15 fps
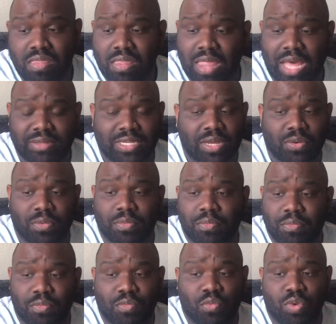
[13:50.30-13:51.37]
I was
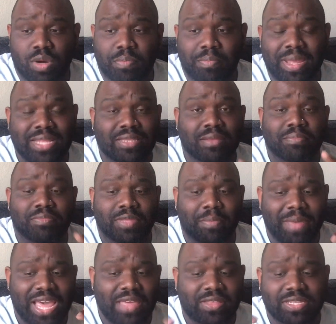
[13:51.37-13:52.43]
like, the
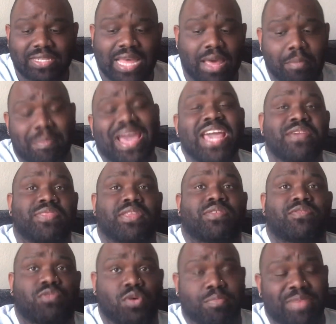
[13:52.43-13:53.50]
math is not mathing
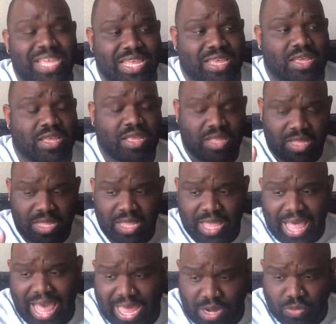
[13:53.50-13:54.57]
for me.
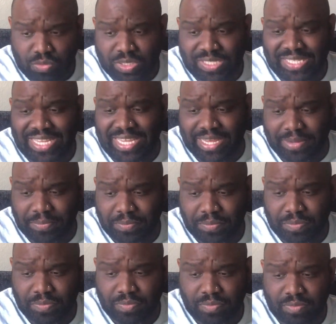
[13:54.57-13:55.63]
I don't see it.
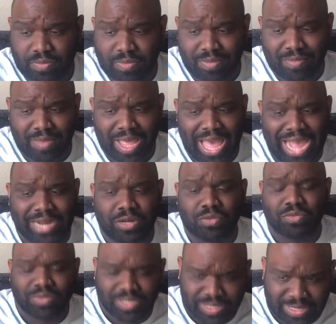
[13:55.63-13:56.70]
I don't
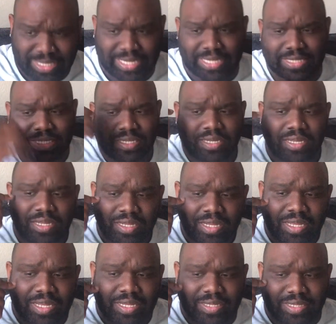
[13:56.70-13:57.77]
see it.
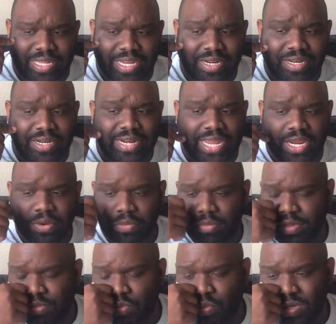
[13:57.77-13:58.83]
Then the date
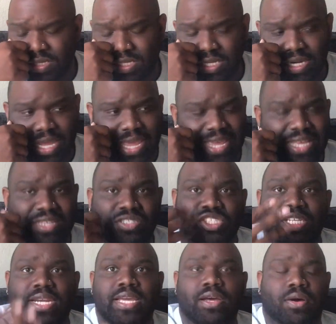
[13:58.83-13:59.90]
with Quentin and
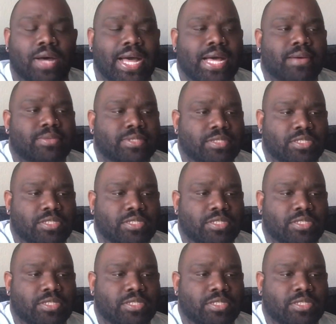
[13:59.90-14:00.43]
Janelle.